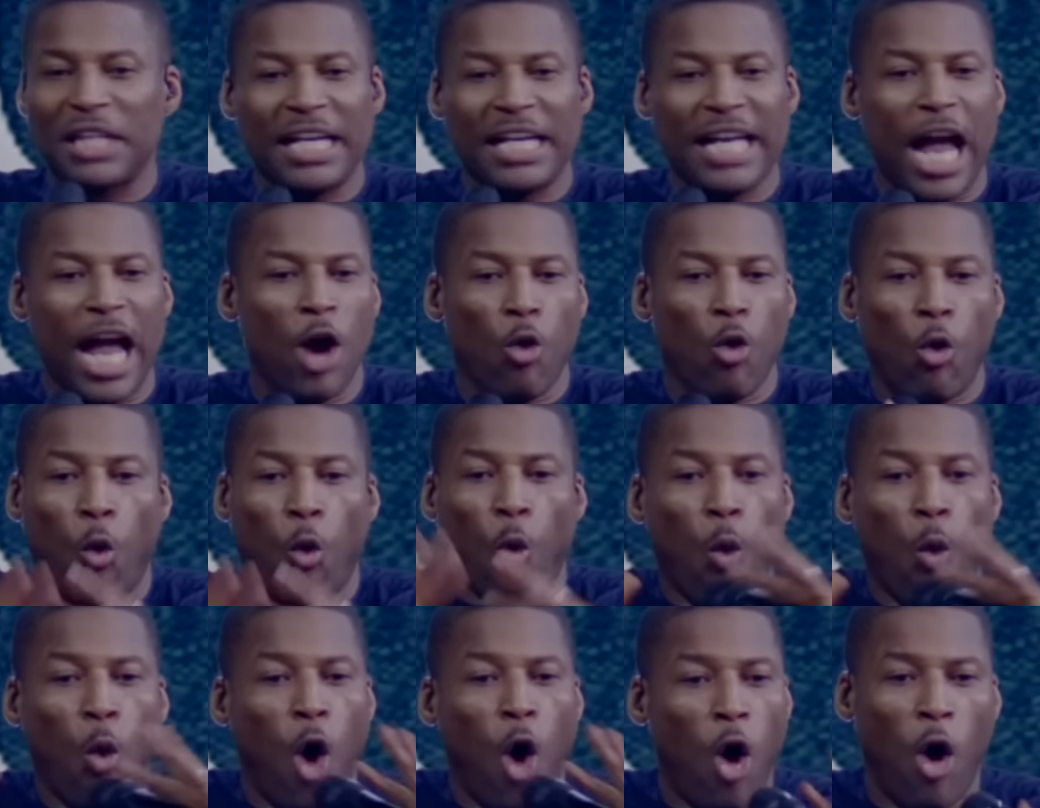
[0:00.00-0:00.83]
gen
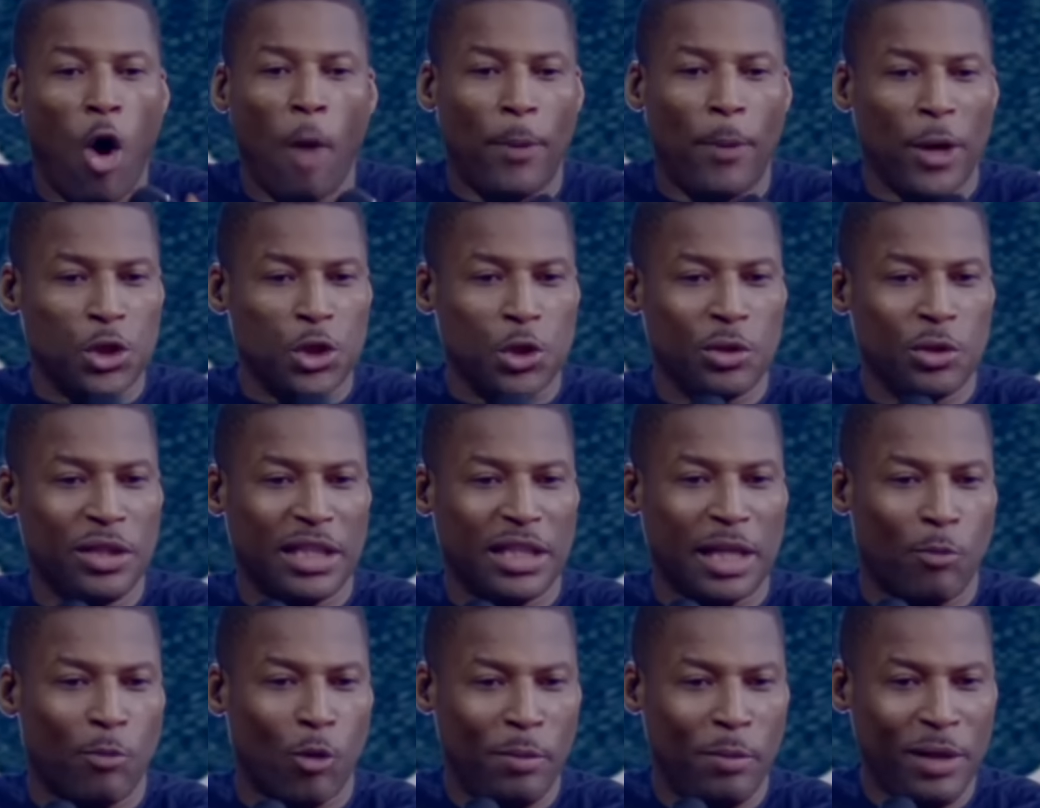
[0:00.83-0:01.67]
wow opportunité
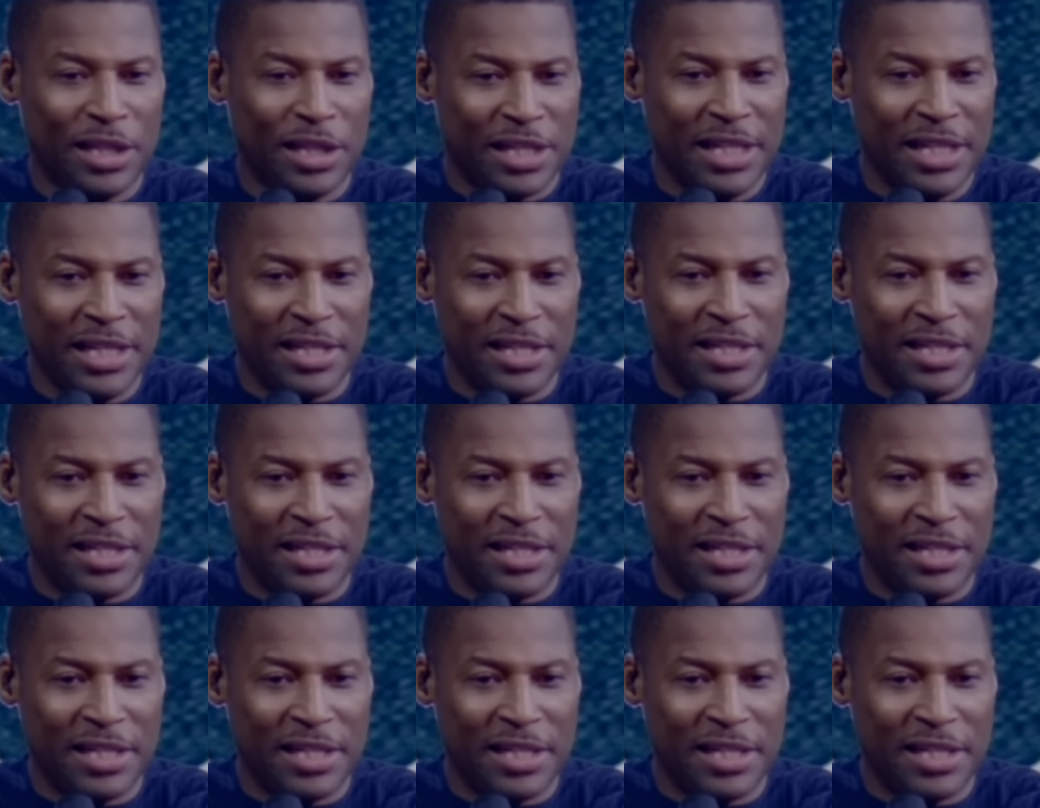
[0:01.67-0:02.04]
pour business.